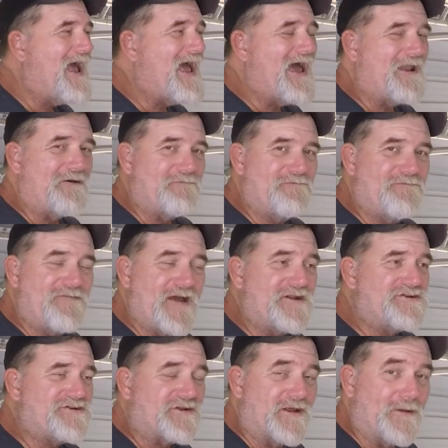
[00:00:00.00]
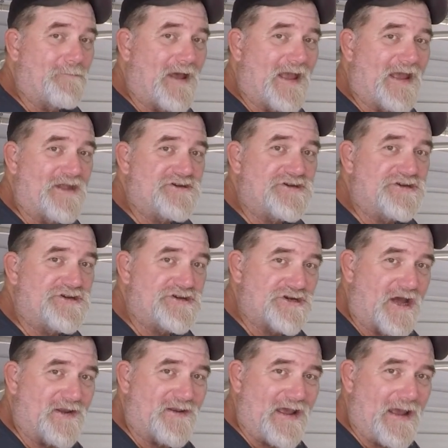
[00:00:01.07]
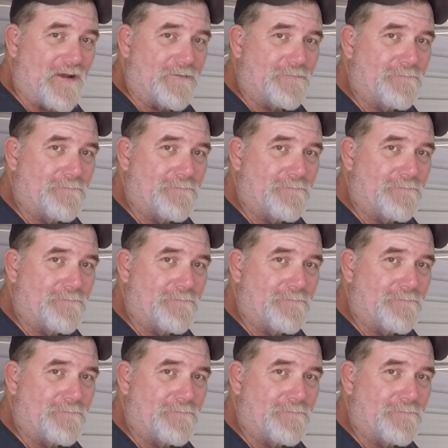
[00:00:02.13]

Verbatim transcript: And eventually my engine shut down.